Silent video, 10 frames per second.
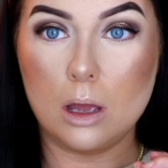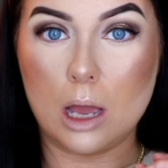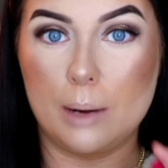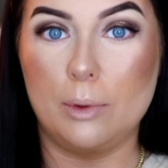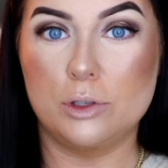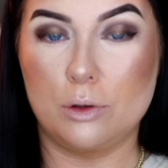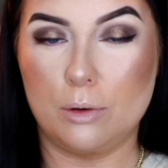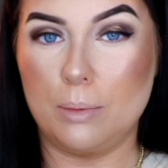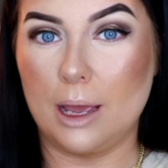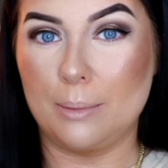I'm also going
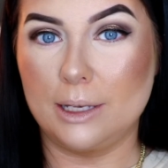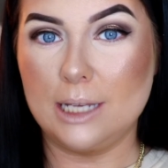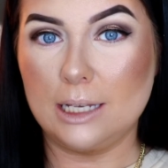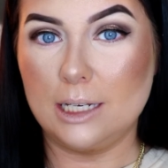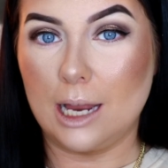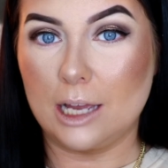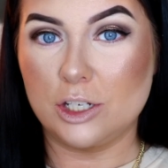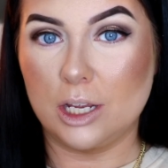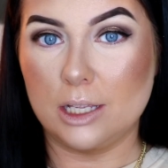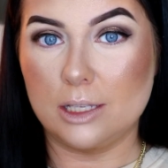to apply my Tatti
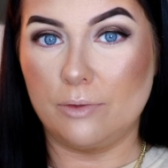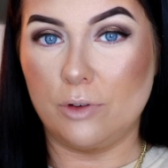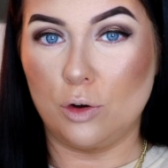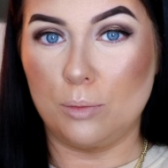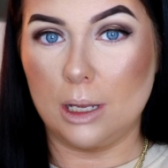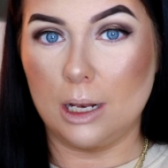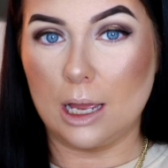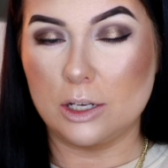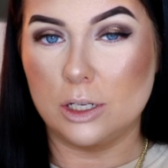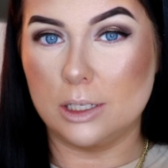lashes, foamy
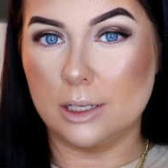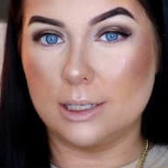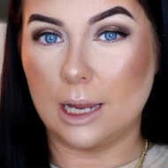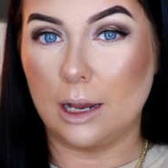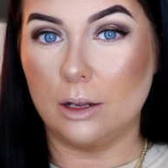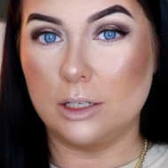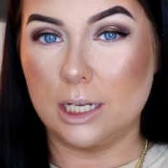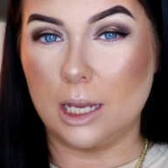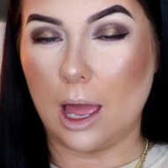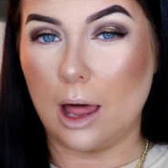lashes in the style
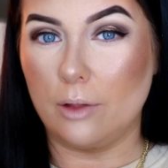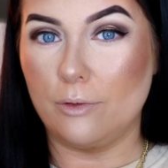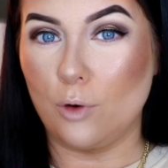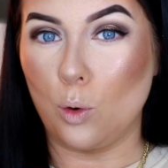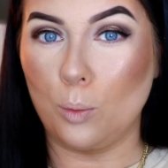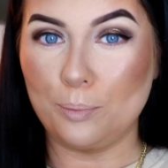TL4.